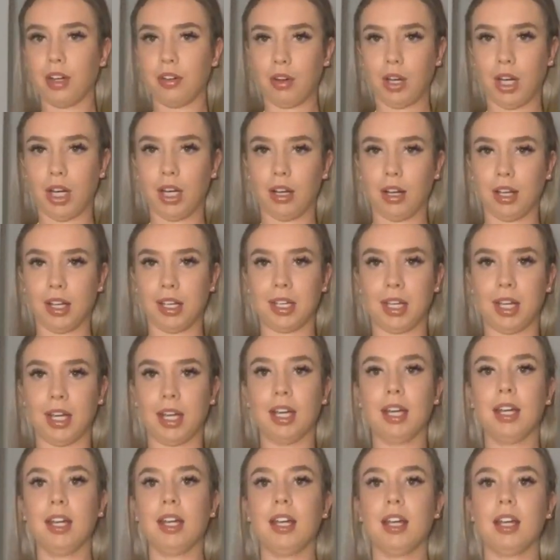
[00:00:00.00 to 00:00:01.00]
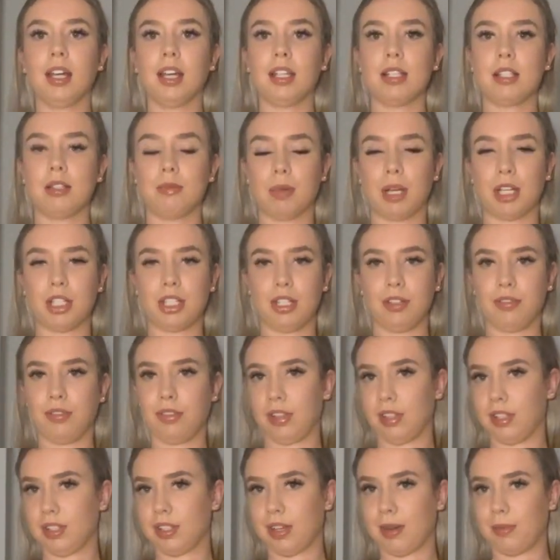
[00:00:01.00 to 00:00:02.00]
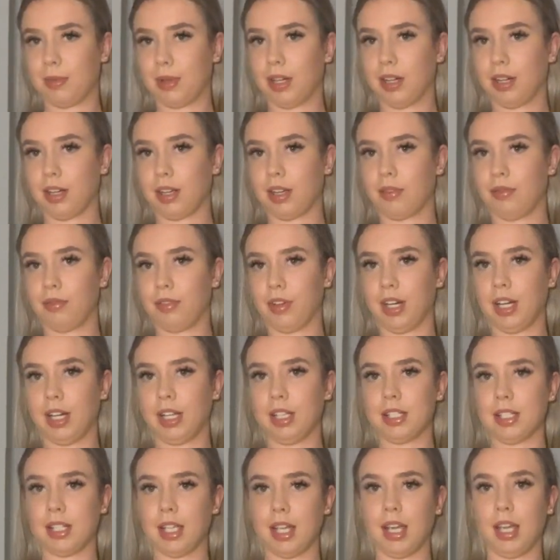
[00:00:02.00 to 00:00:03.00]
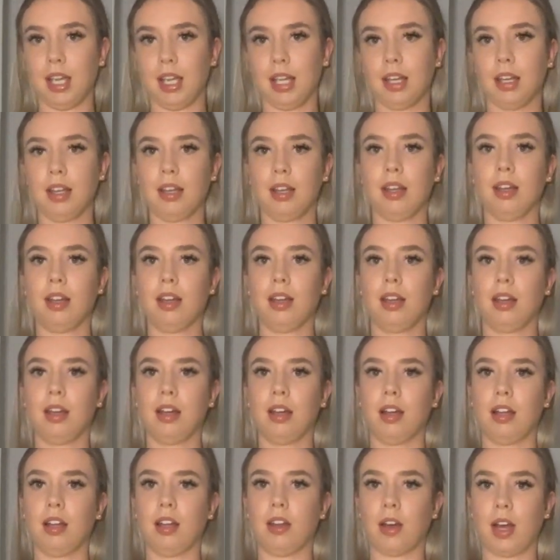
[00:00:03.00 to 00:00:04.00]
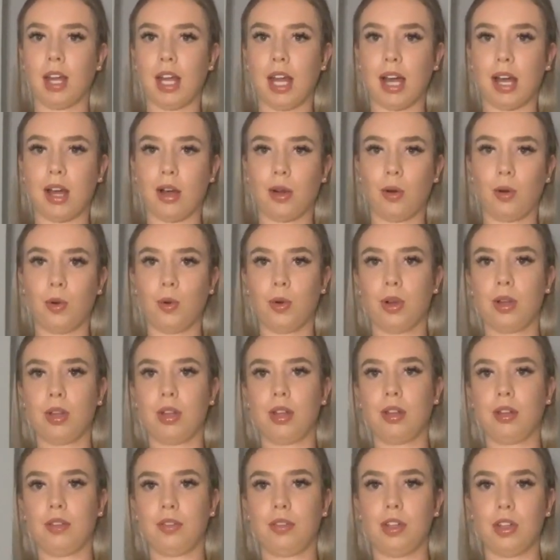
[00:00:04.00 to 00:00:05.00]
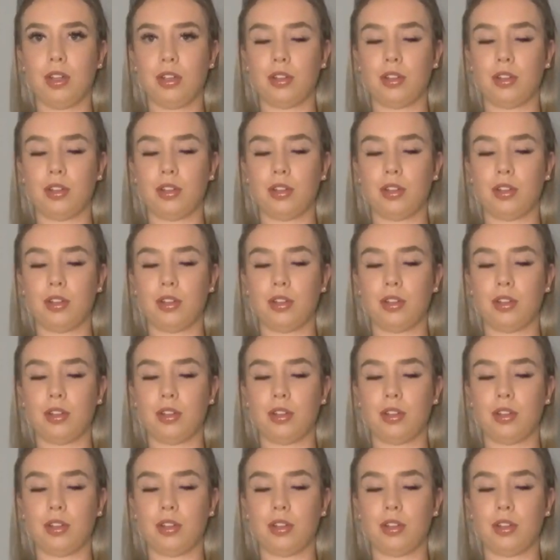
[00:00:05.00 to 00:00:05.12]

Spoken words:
really like it, especially for the summer. I can really see night out, few